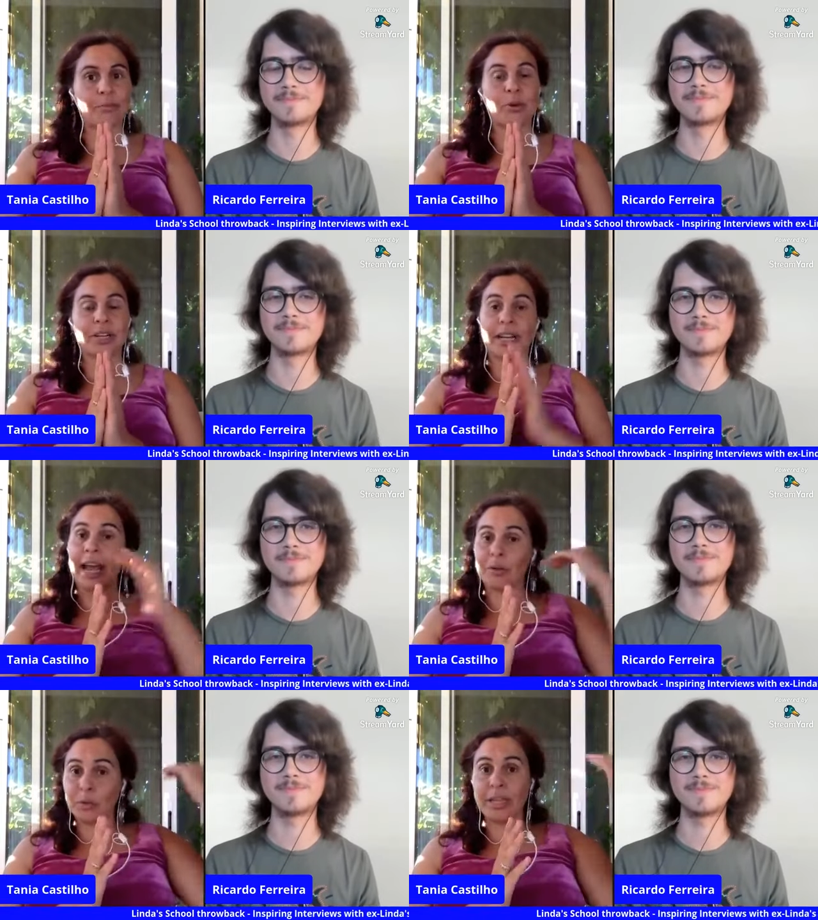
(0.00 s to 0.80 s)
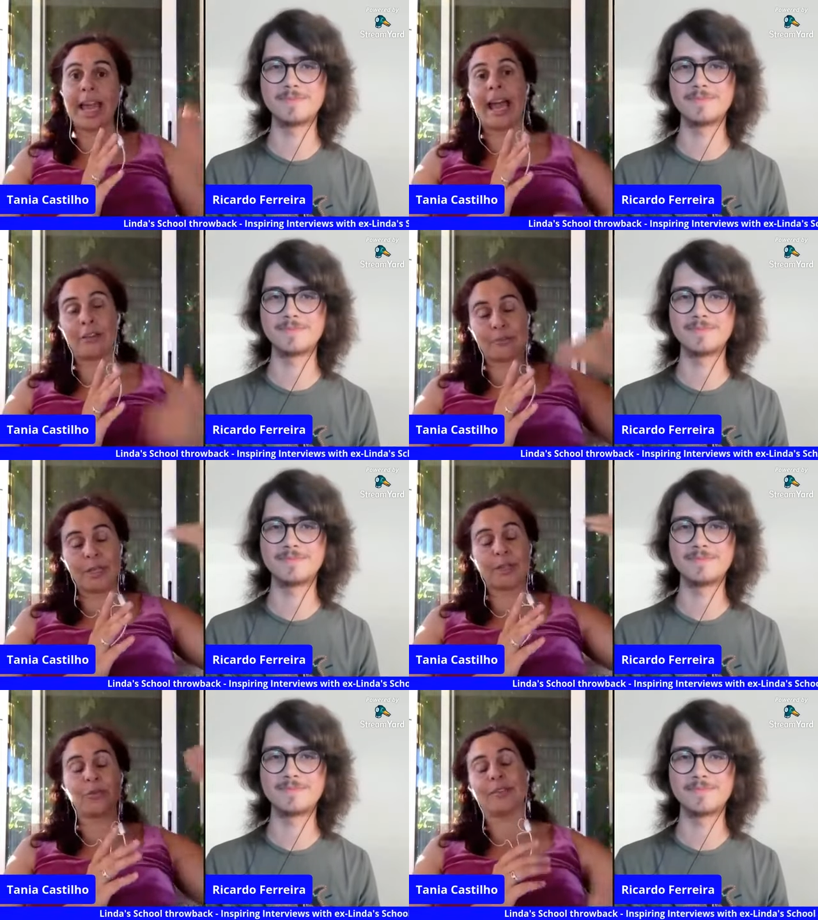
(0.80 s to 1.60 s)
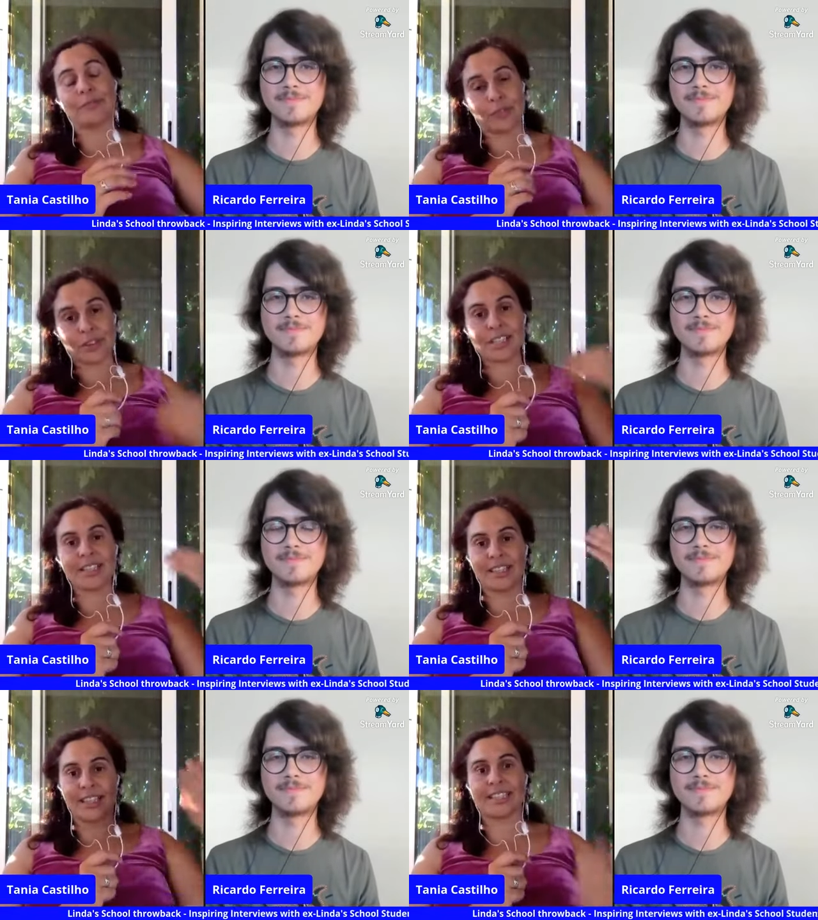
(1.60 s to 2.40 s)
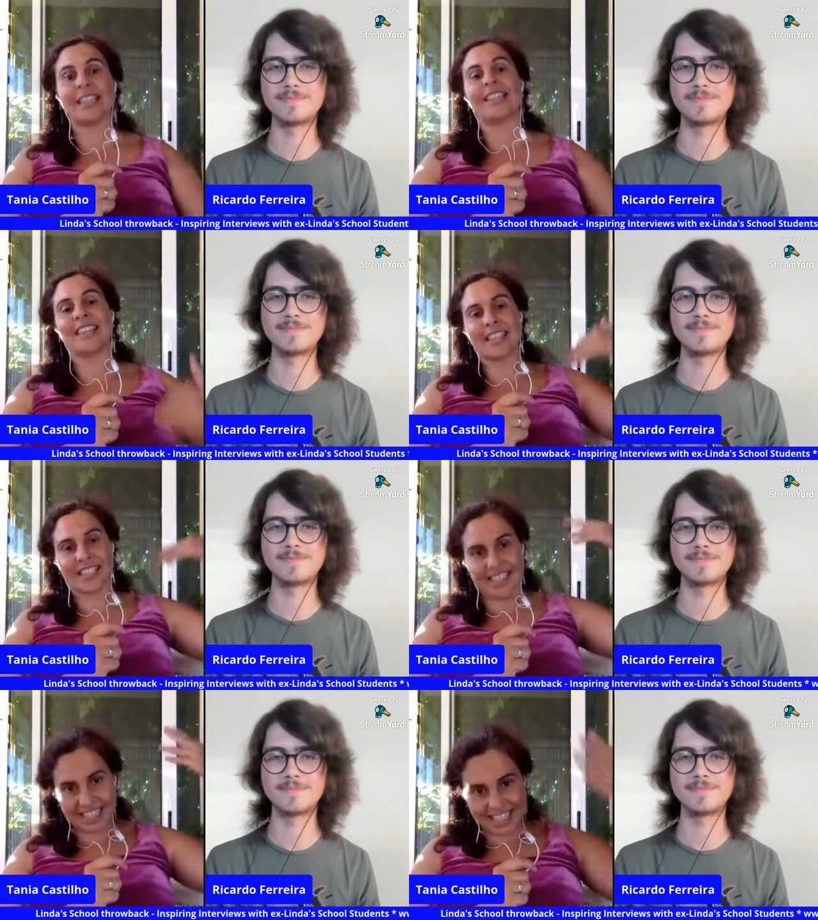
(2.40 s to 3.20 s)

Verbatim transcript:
Speaker 1: important. And we have been reinforcing this